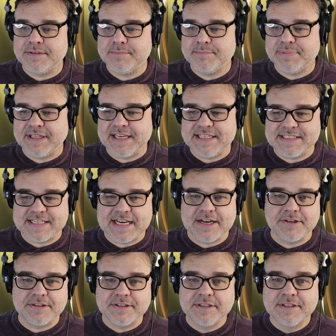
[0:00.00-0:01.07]
plays
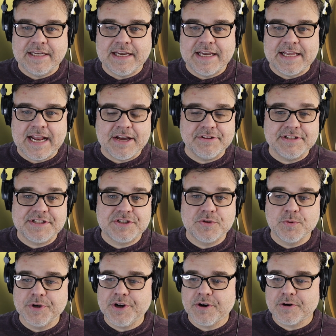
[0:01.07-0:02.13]
out and how this
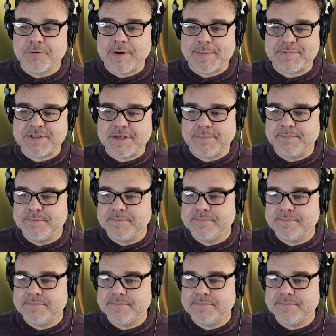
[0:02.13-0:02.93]
story arc wraps up.